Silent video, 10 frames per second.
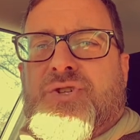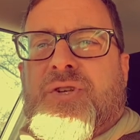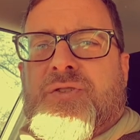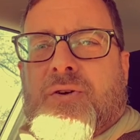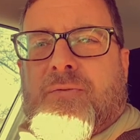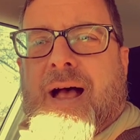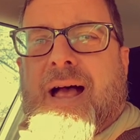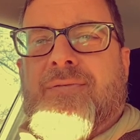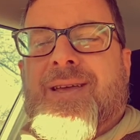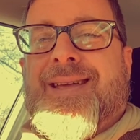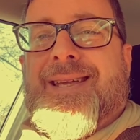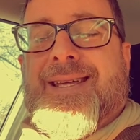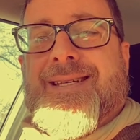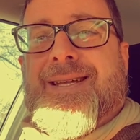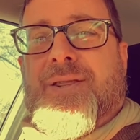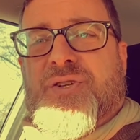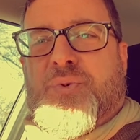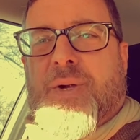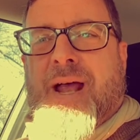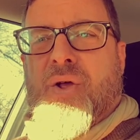to survive into this
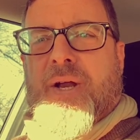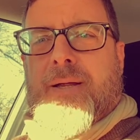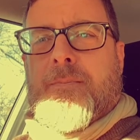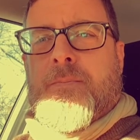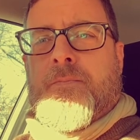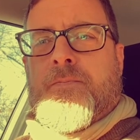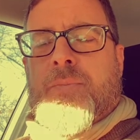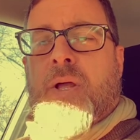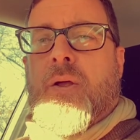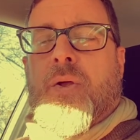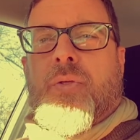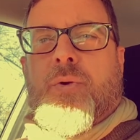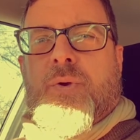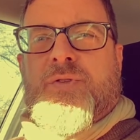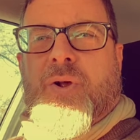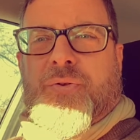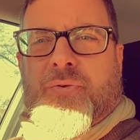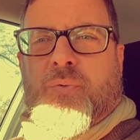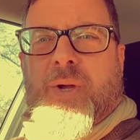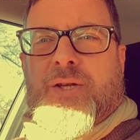reality. The result
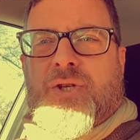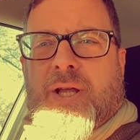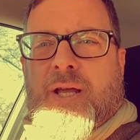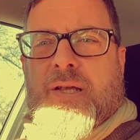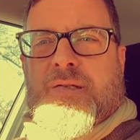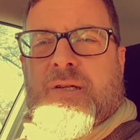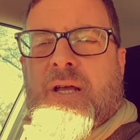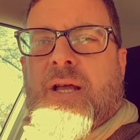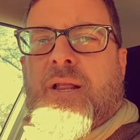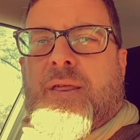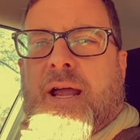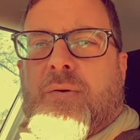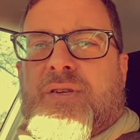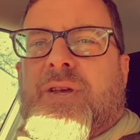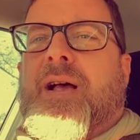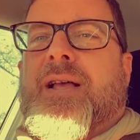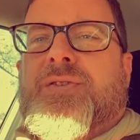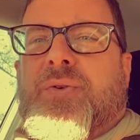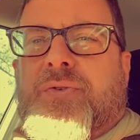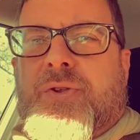of which is they are as
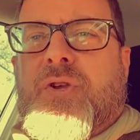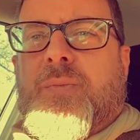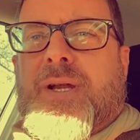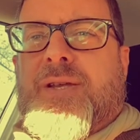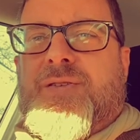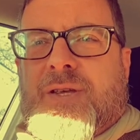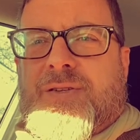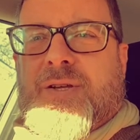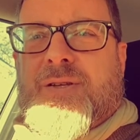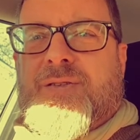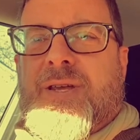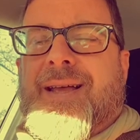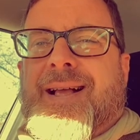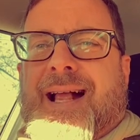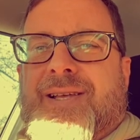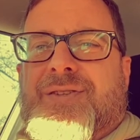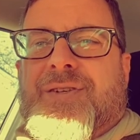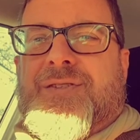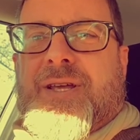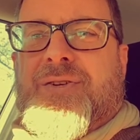hostile to human existence as the
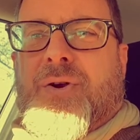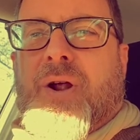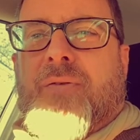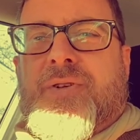center of a